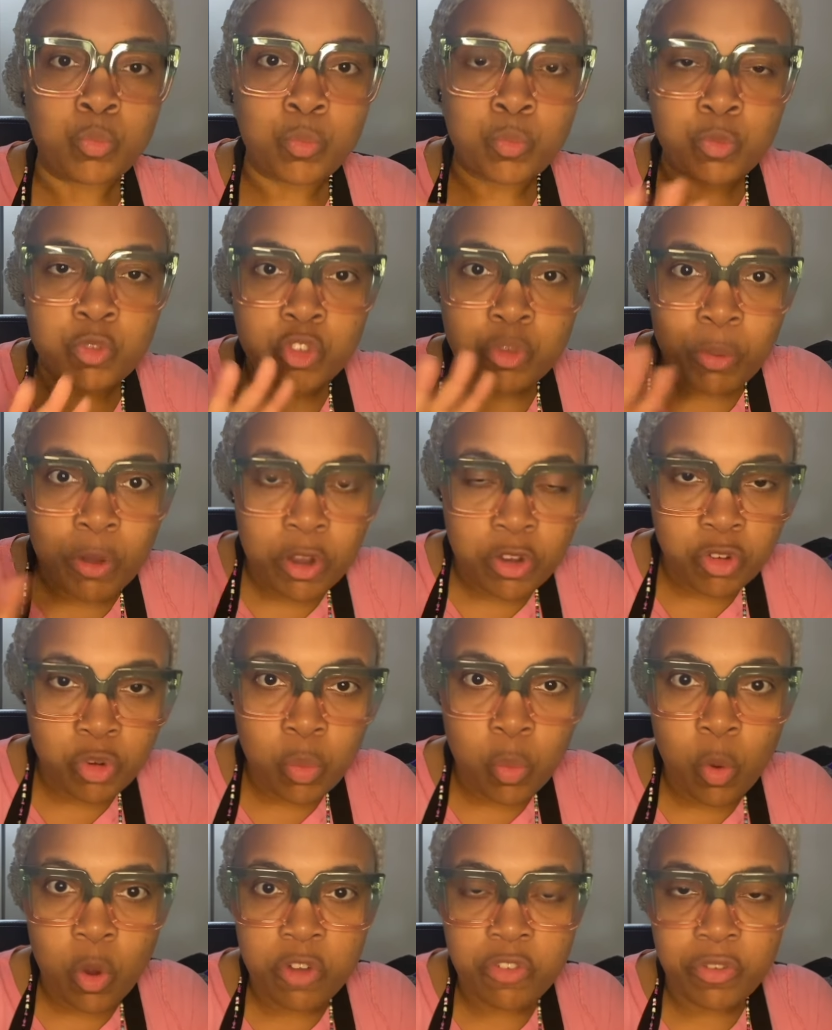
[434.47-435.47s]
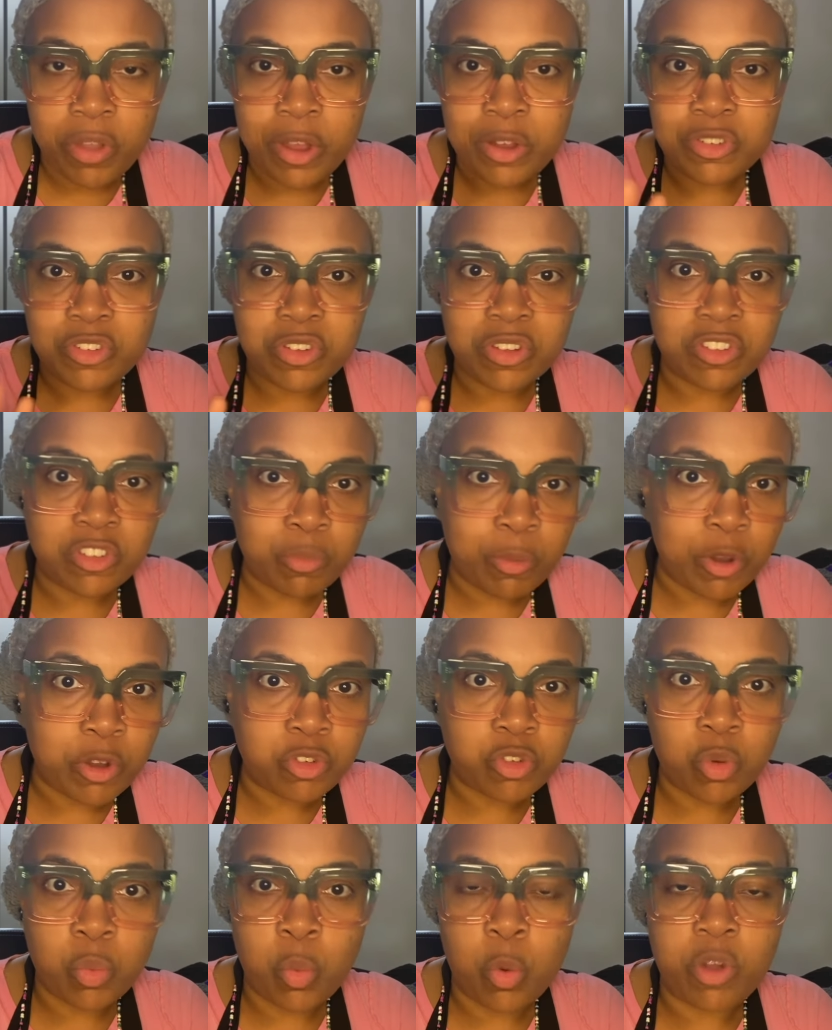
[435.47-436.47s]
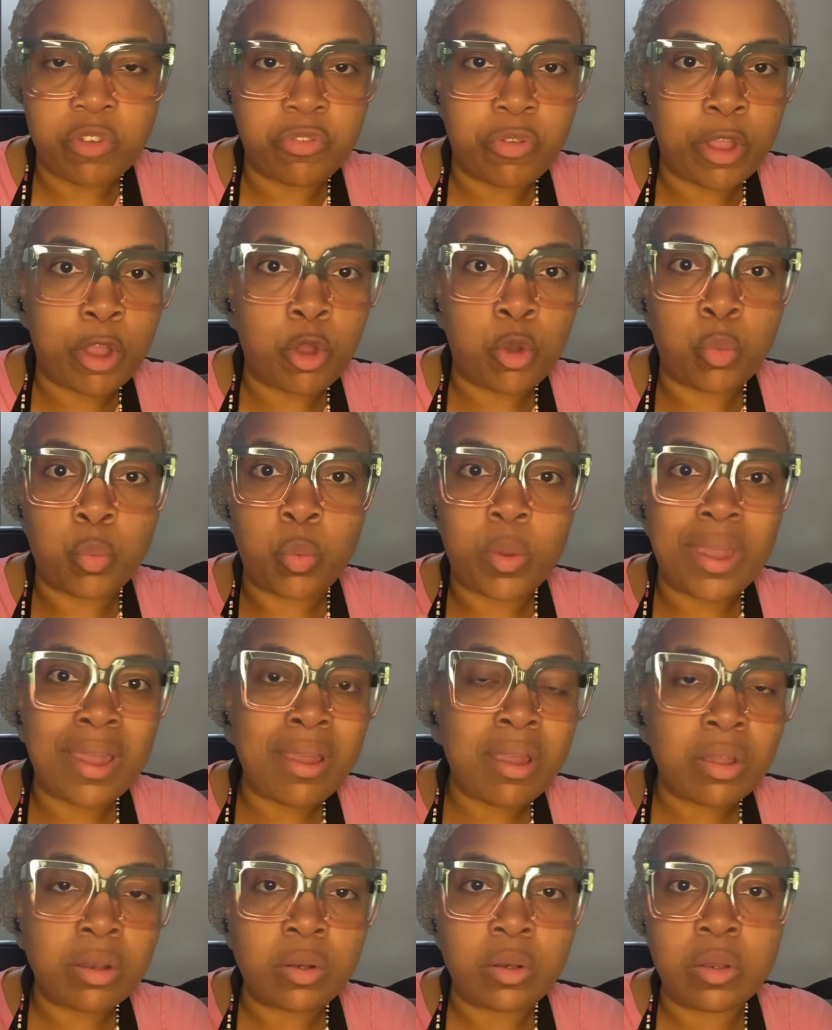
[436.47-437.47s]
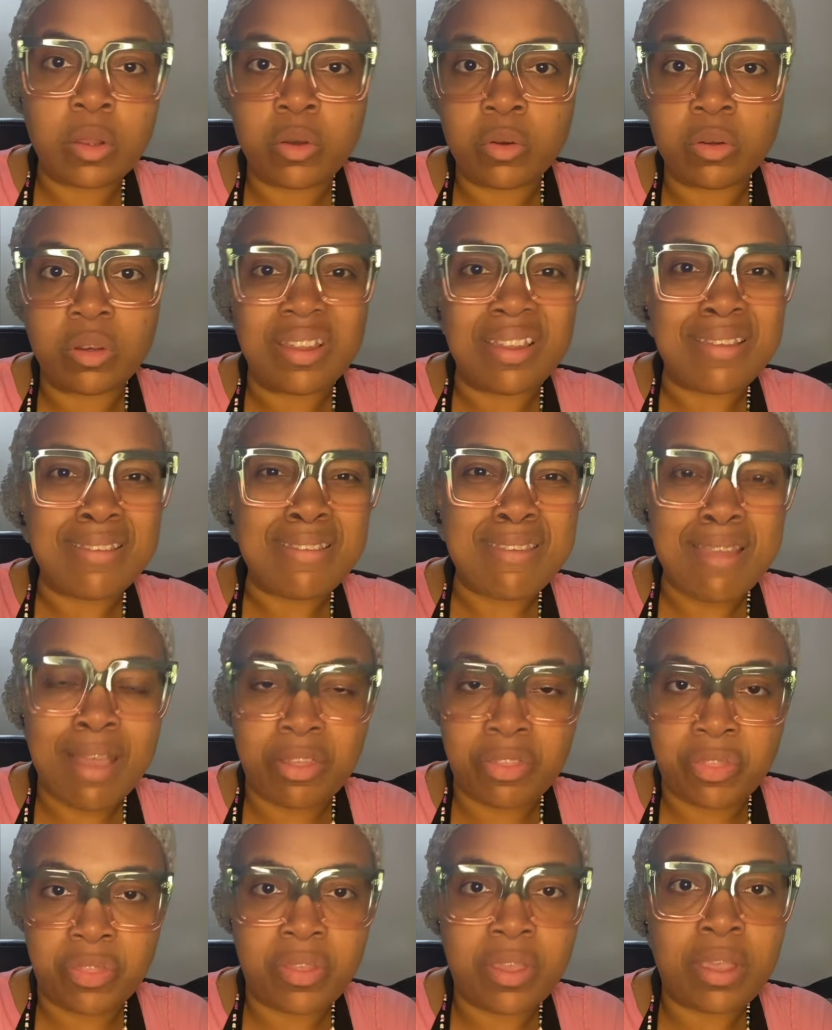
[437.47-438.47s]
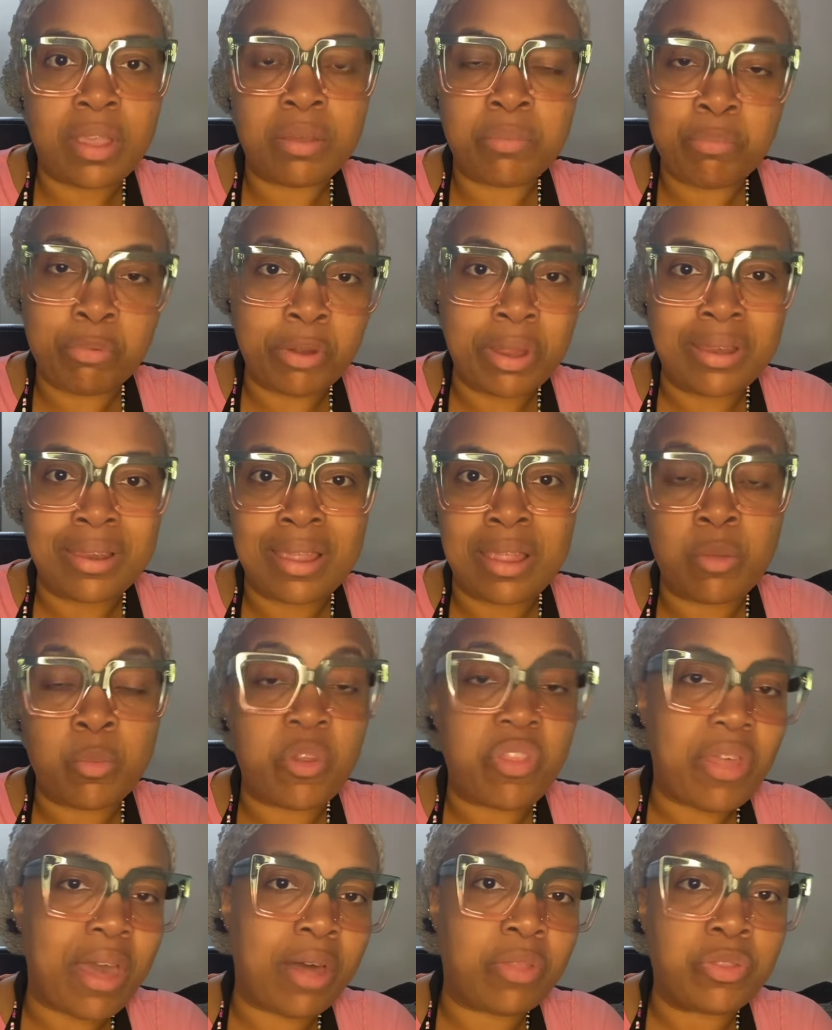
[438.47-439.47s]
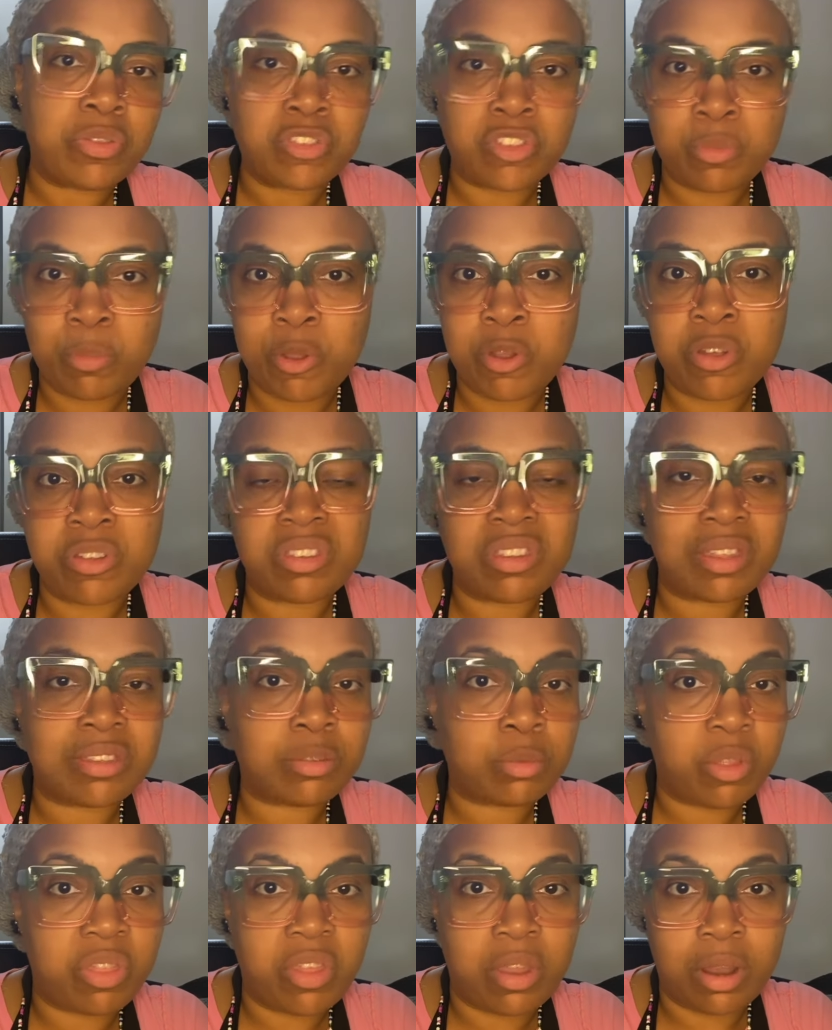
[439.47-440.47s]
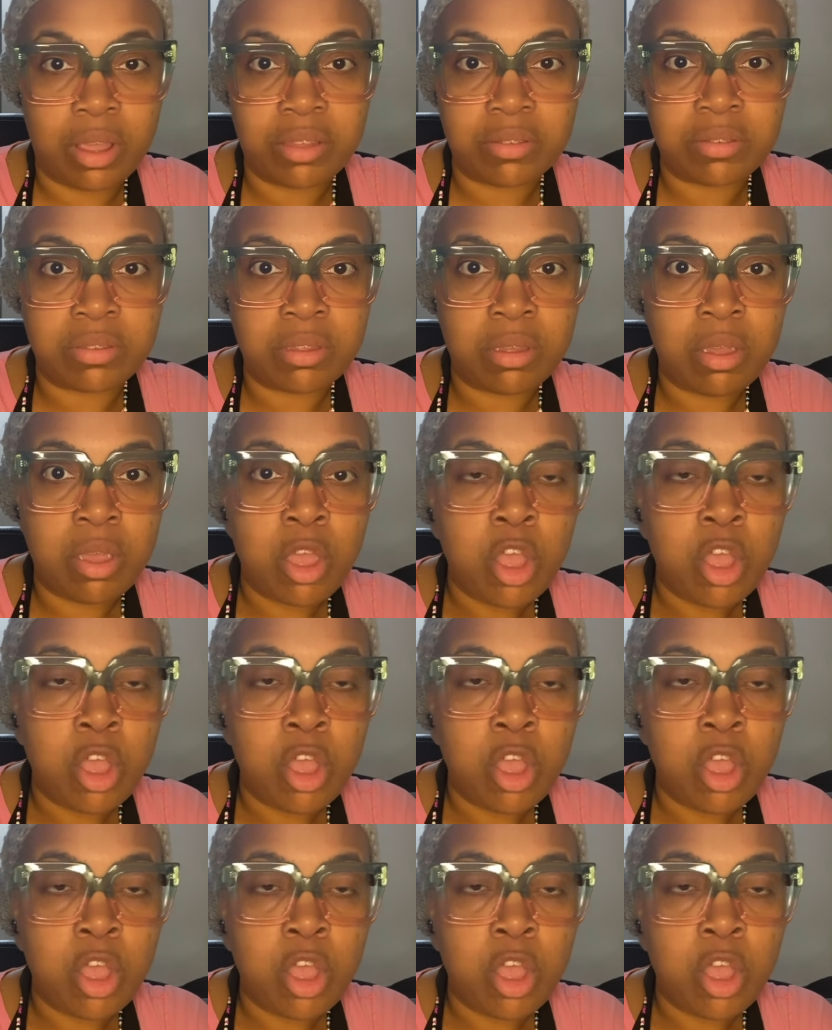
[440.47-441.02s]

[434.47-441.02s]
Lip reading: Spiritual warfare is just spiritual warfare. We are literally nothing, Brittany, without the spirit that's within us.